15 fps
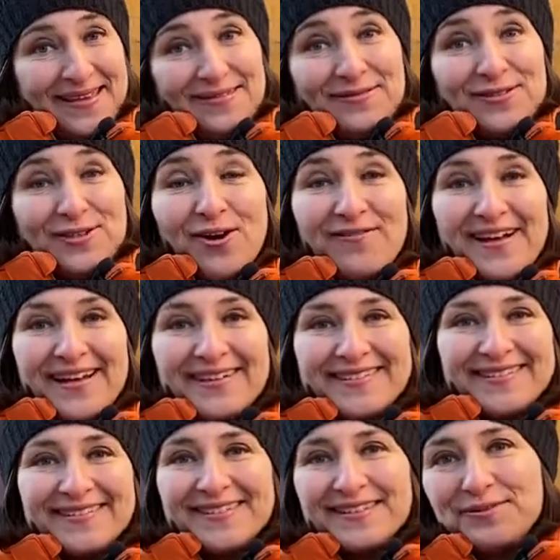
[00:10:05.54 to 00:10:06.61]

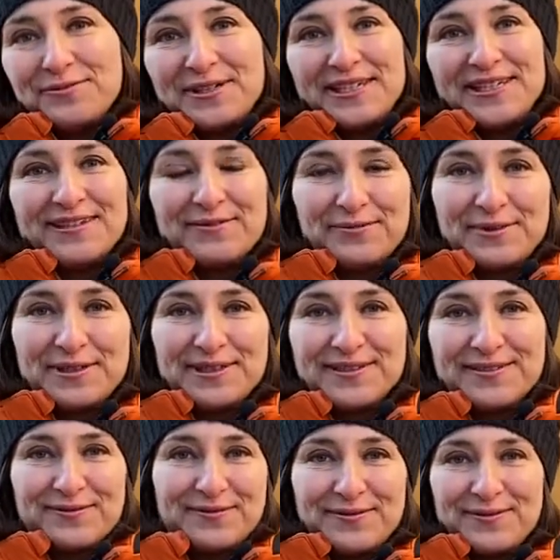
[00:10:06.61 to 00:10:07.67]
Thorvaldsen,
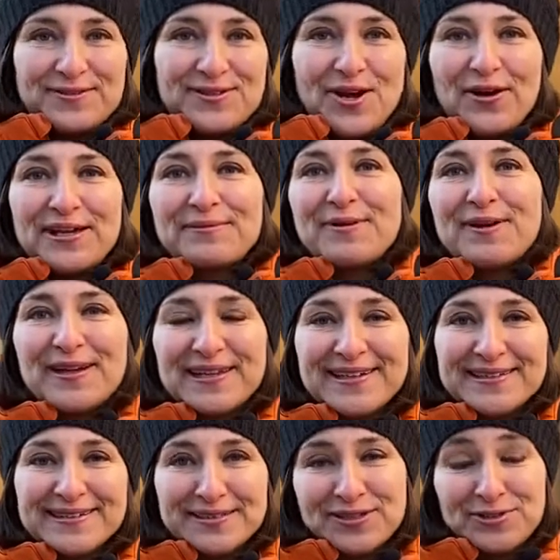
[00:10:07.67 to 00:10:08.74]
we saw him earlier
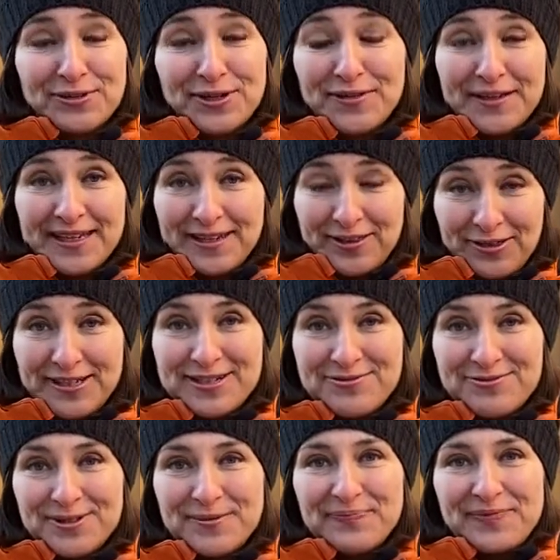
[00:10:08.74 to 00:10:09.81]
on the tour in the
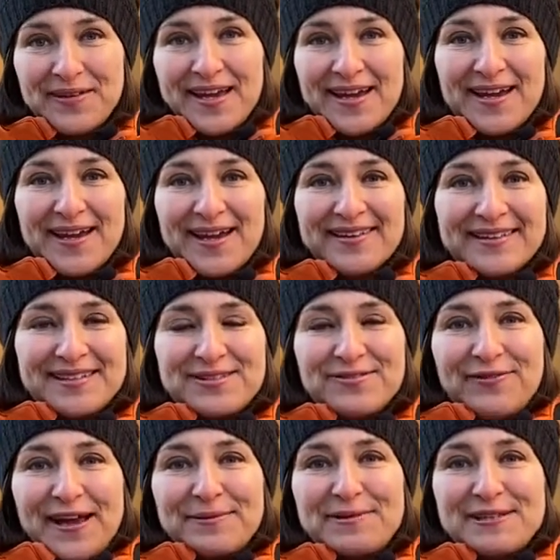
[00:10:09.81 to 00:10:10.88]
cathedral. This
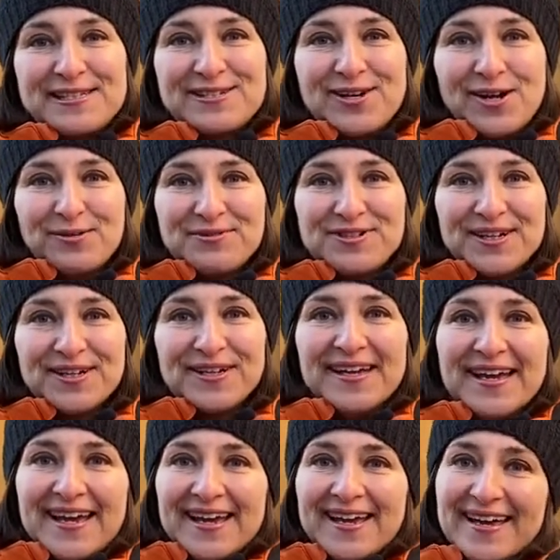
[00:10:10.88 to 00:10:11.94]
famous sculpture
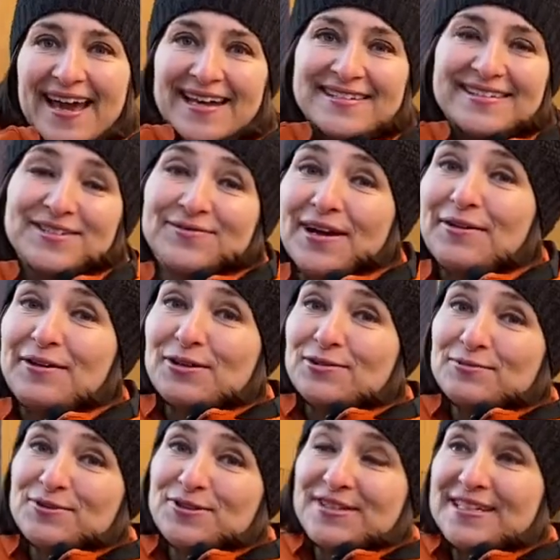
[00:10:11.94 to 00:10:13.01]
has his very own
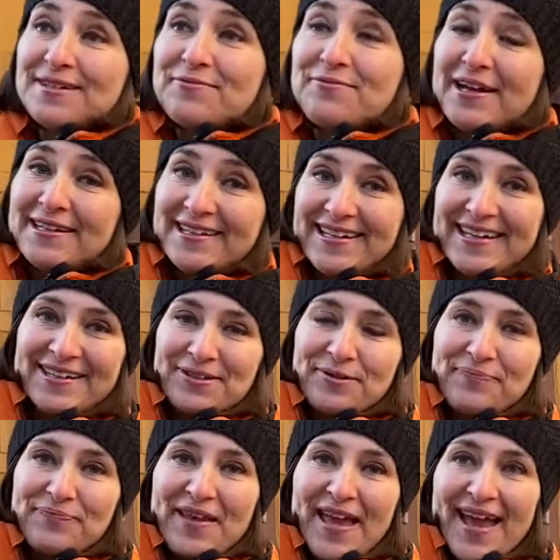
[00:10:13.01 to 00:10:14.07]
museum right here.
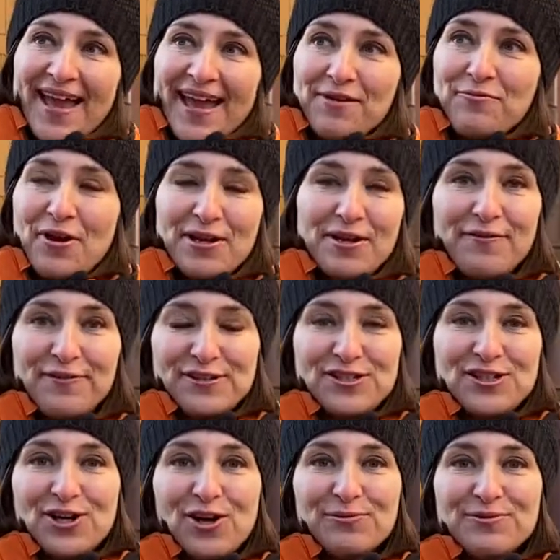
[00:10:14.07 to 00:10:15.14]
And one of the
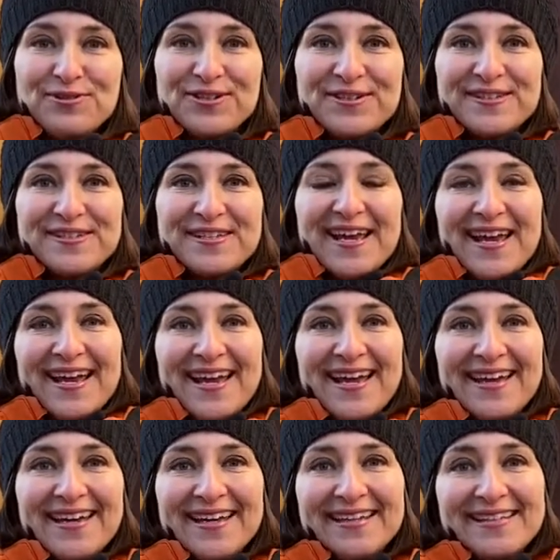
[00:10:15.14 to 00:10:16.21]
sculptures
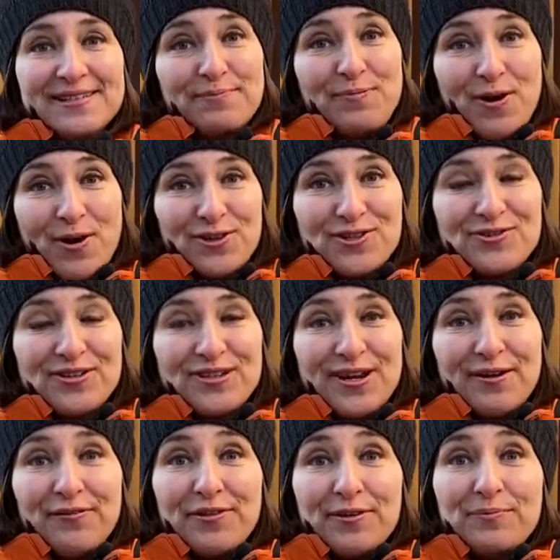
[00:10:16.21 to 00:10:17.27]
is a portrait
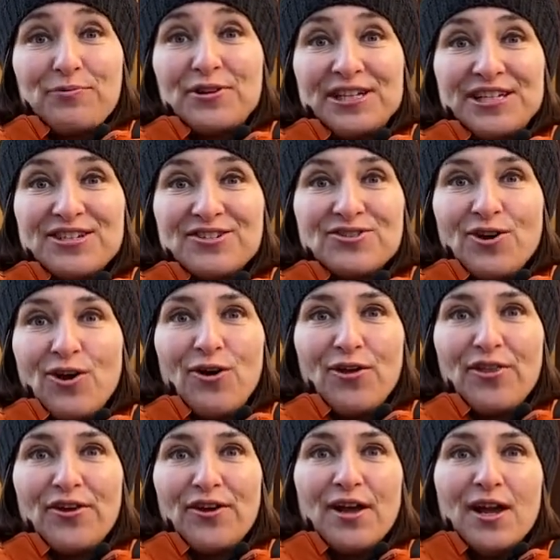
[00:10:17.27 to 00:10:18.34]
of the British
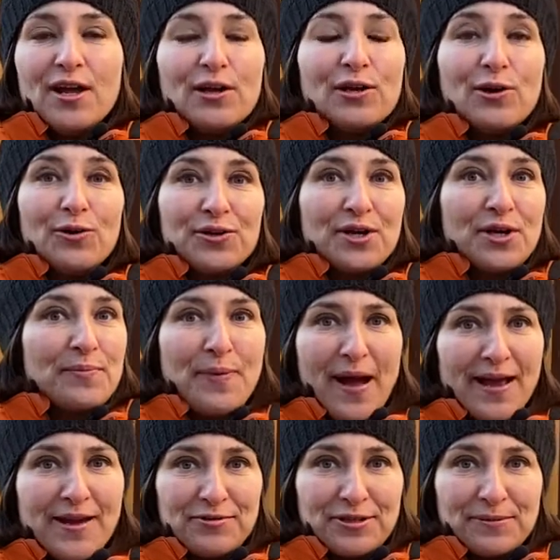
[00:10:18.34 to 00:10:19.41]
author Lord
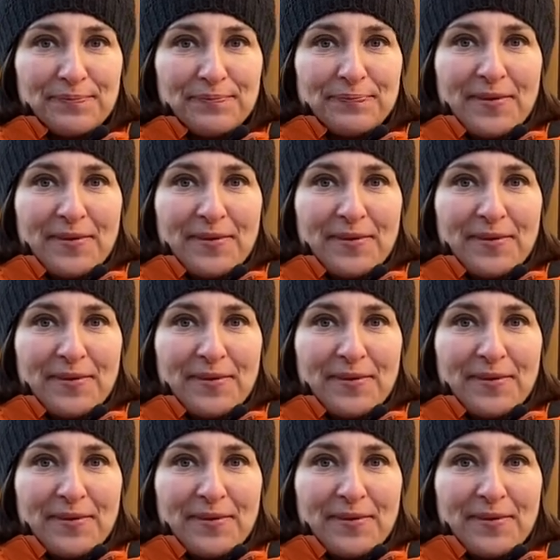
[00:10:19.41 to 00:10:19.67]
Byron.